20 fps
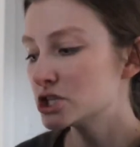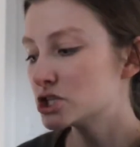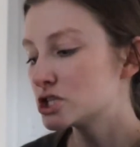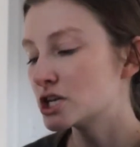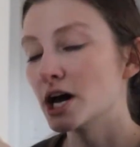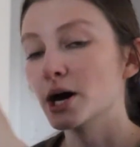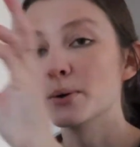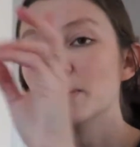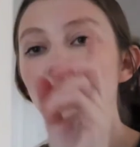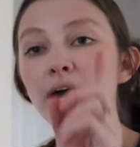
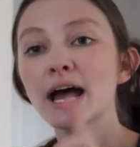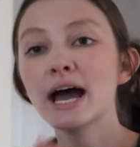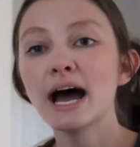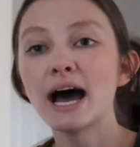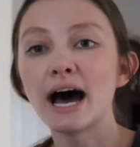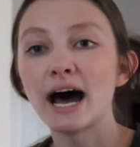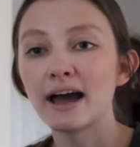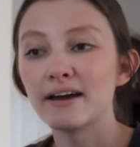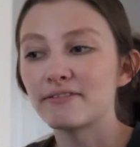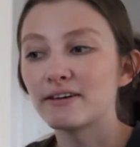So
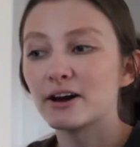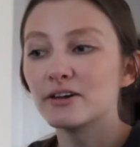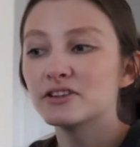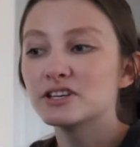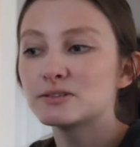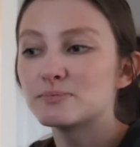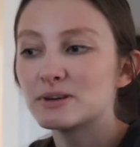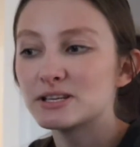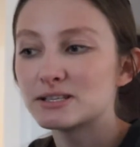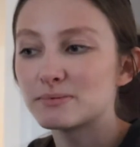I found
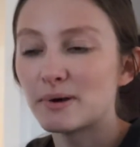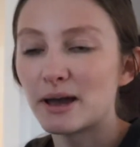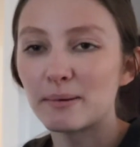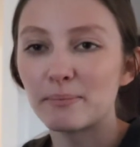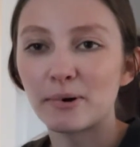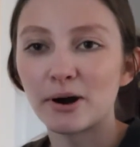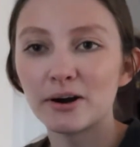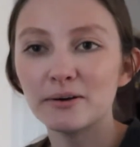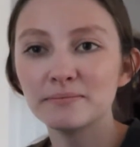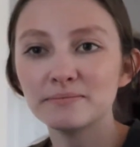this piece of
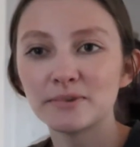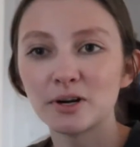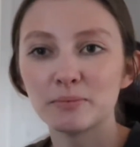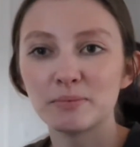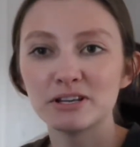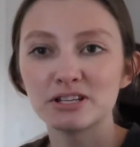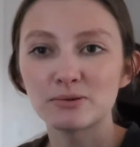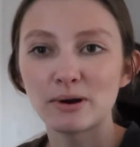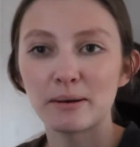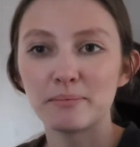paper, or
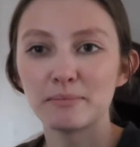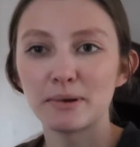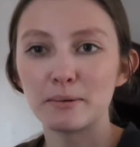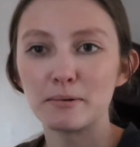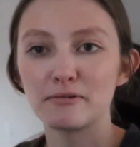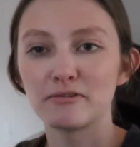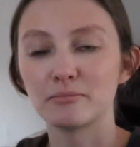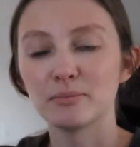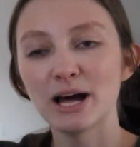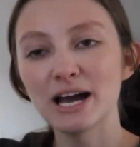piece of wrapping
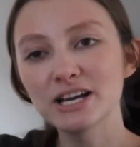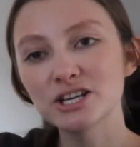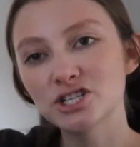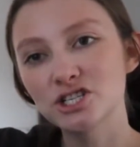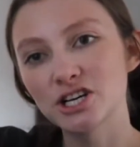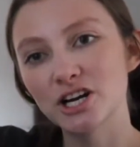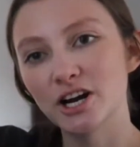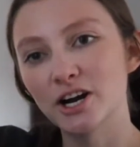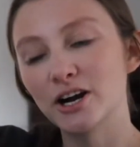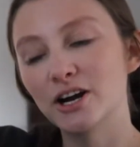paper from
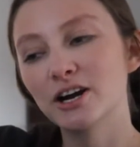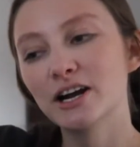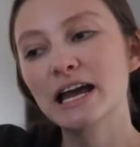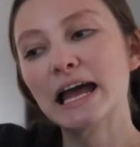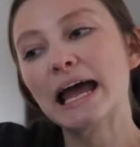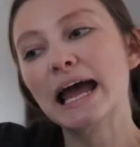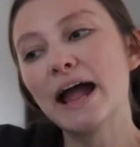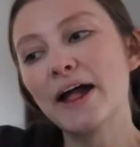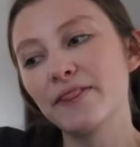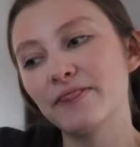last year
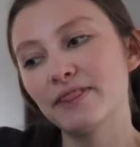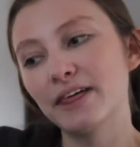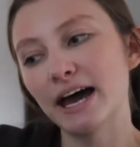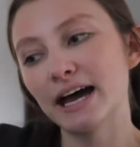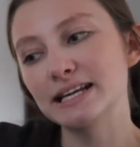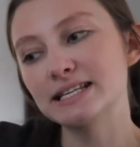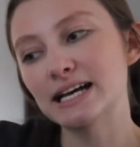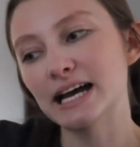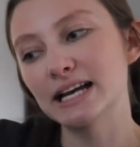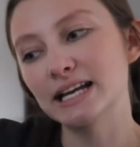
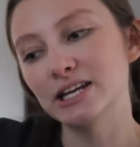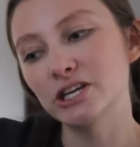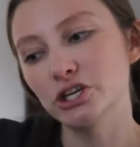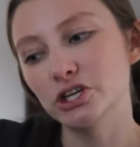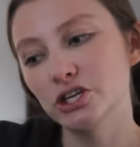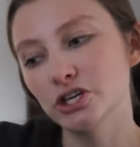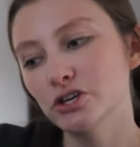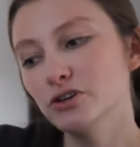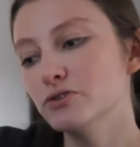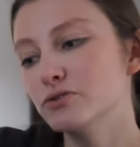that I
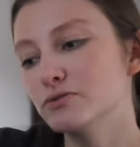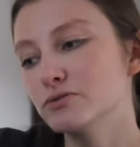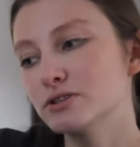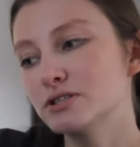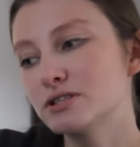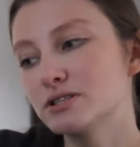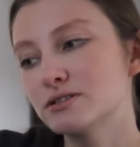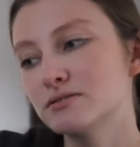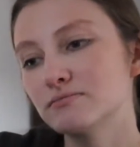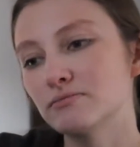didn't
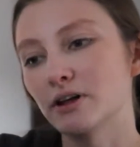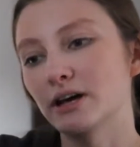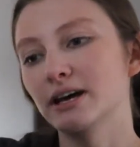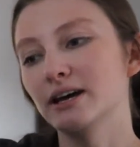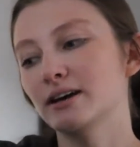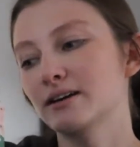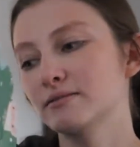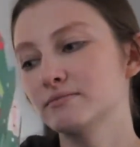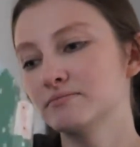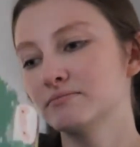use,
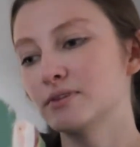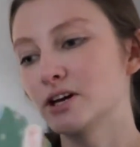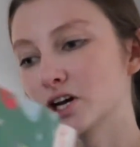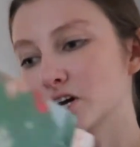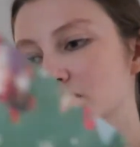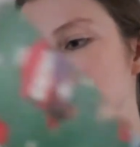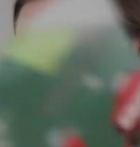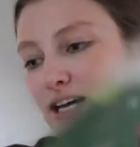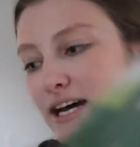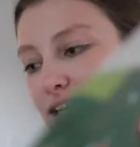like a
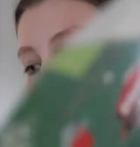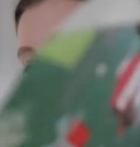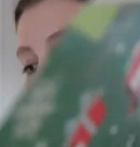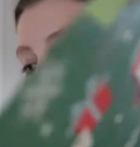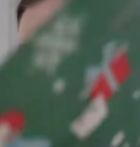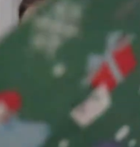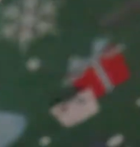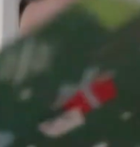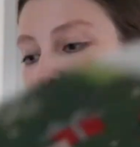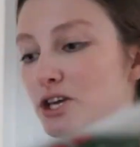good size of
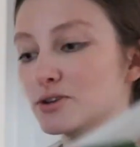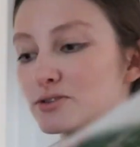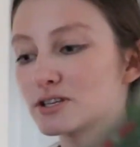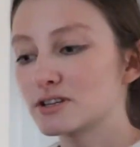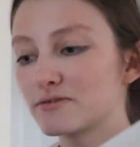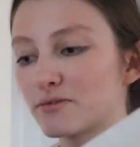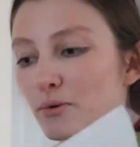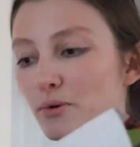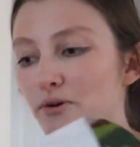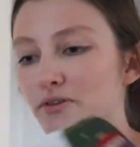it, so I'm gonna use
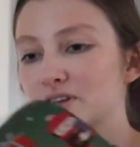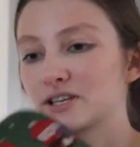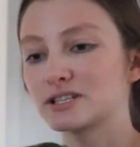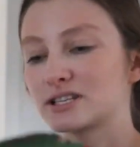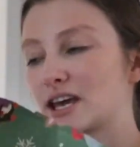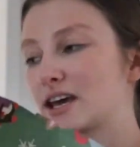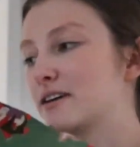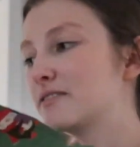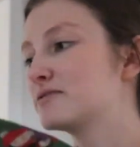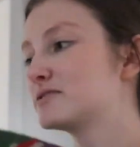it for this
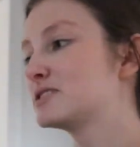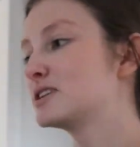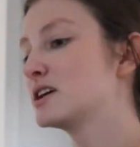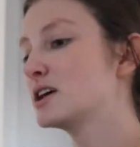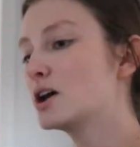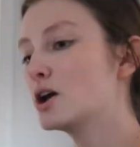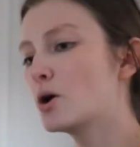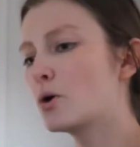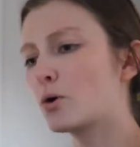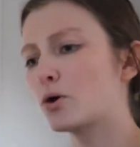gift.
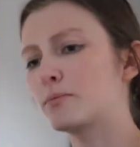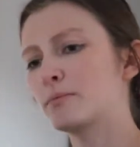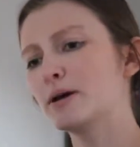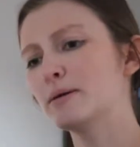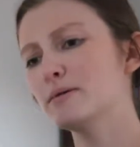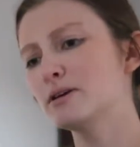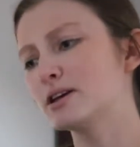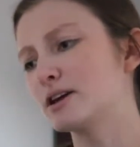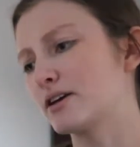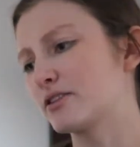Or
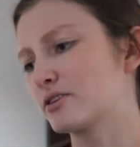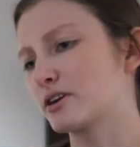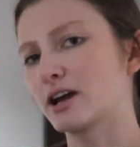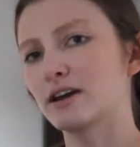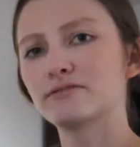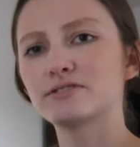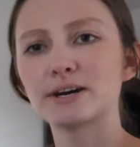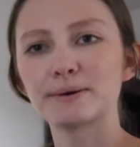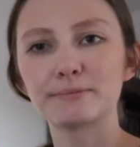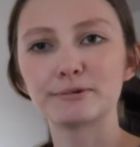maybe another
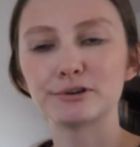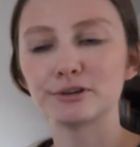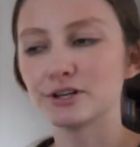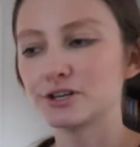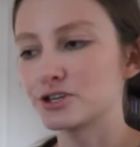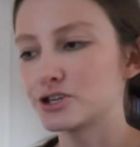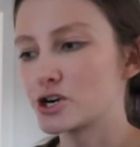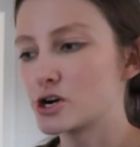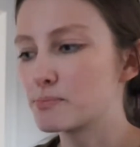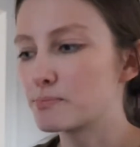gift, I'm not
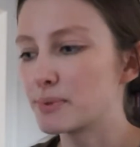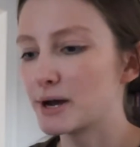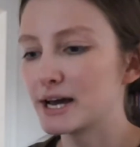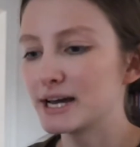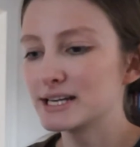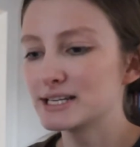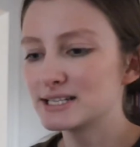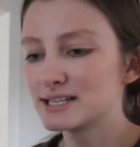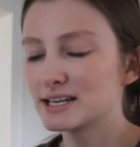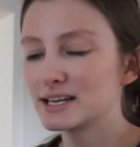really sure,
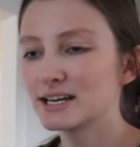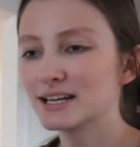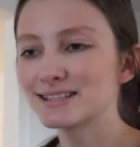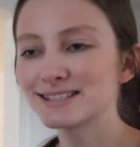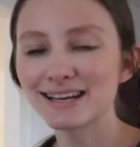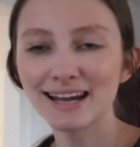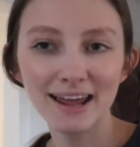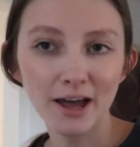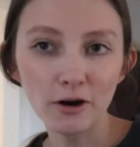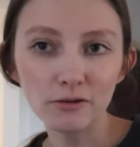but it's
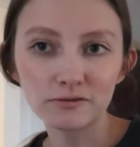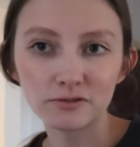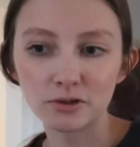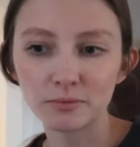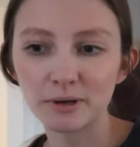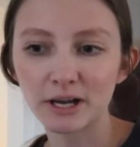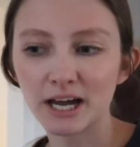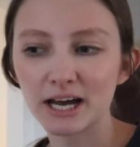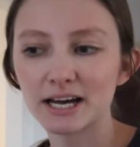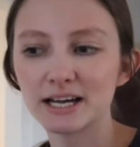kind of helpful
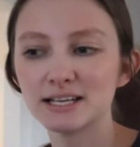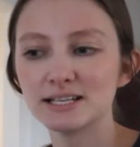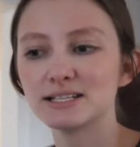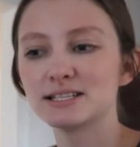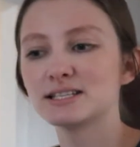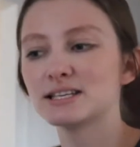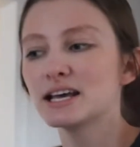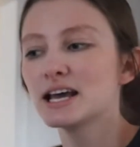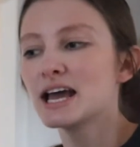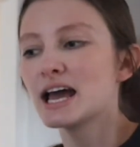
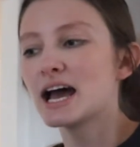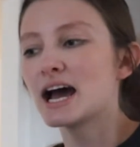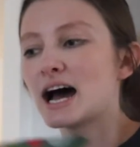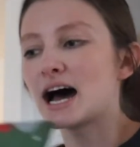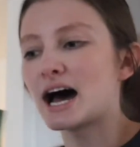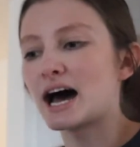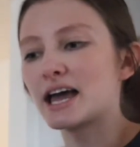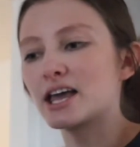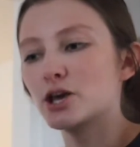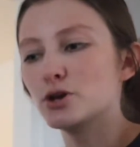because
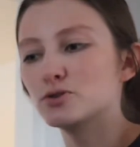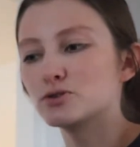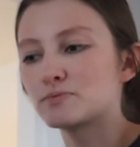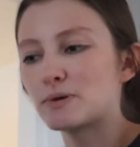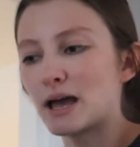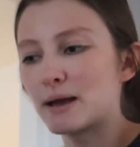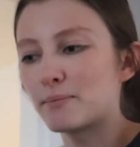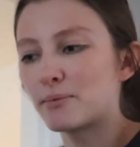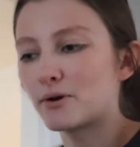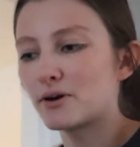I use
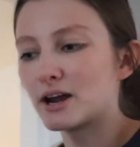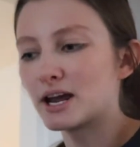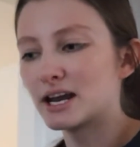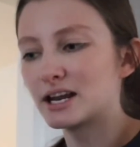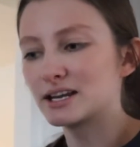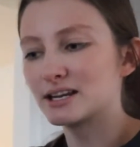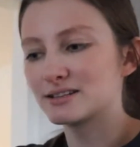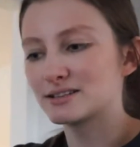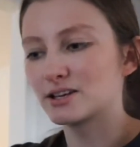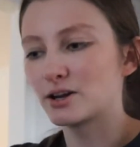paper and
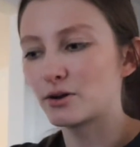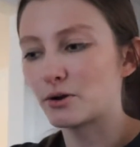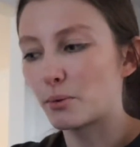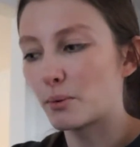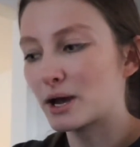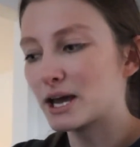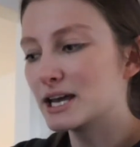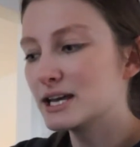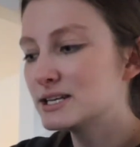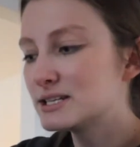it doesn't go to
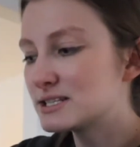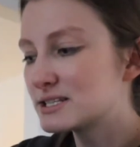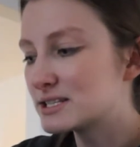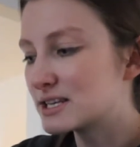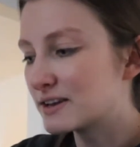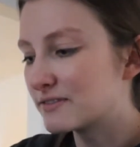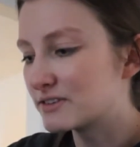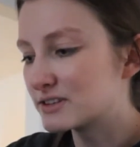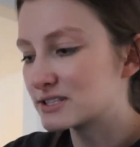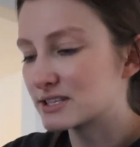waste
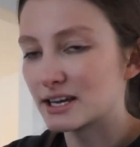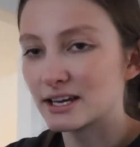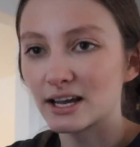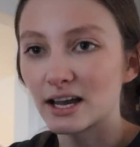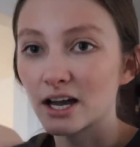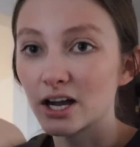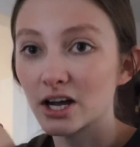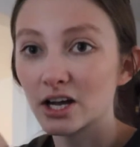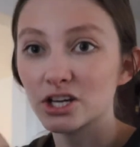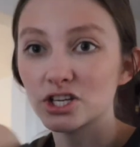if it's
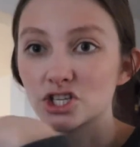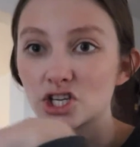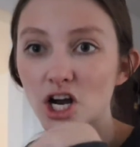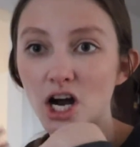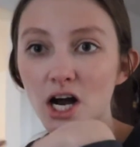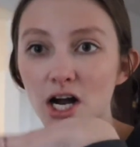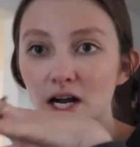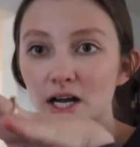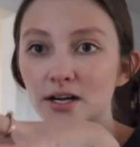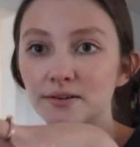like a good
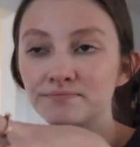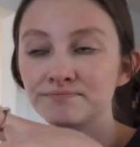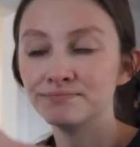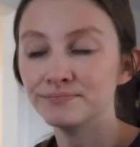chunk.